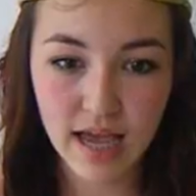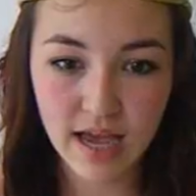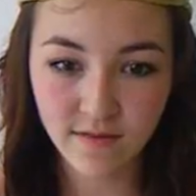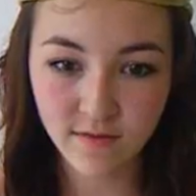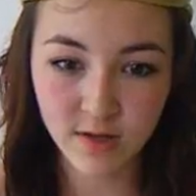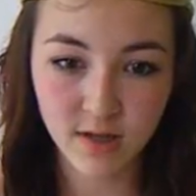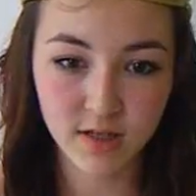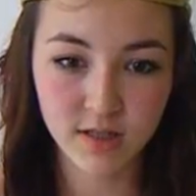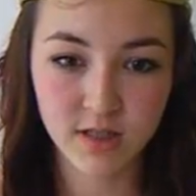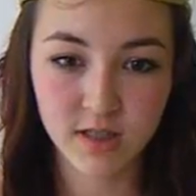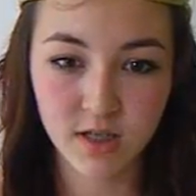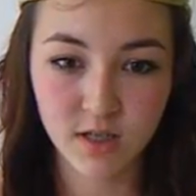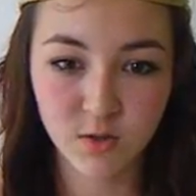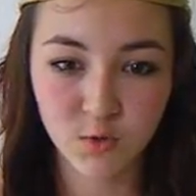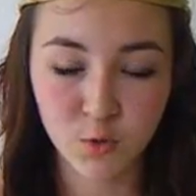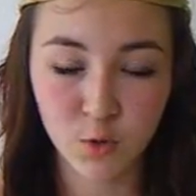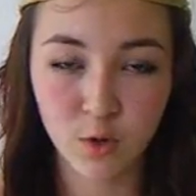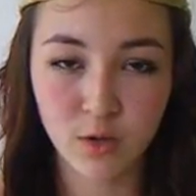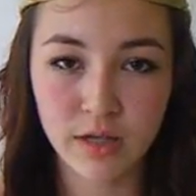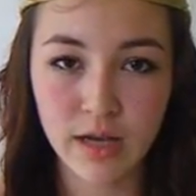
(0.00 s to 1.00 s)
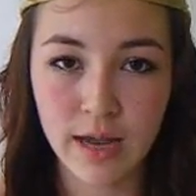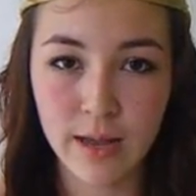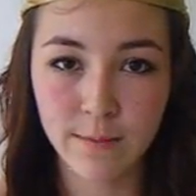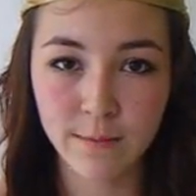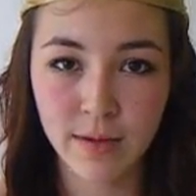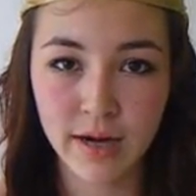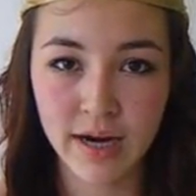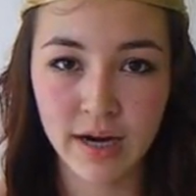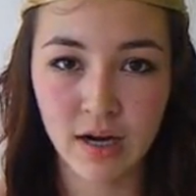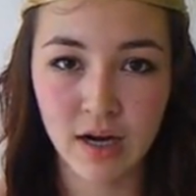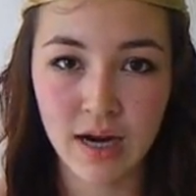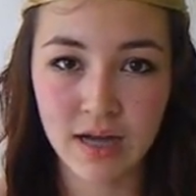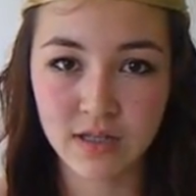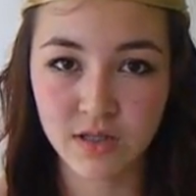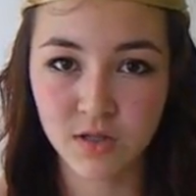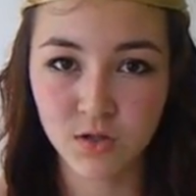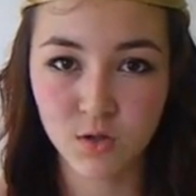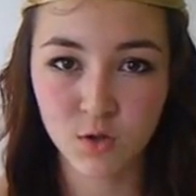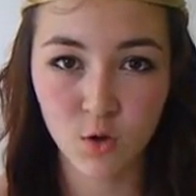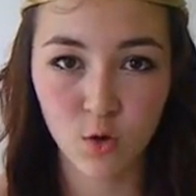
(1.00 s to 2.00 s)
ever to control an empire
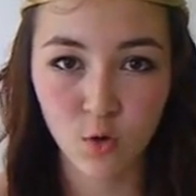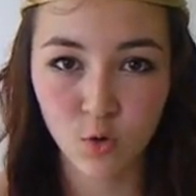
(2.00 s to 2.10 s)
as a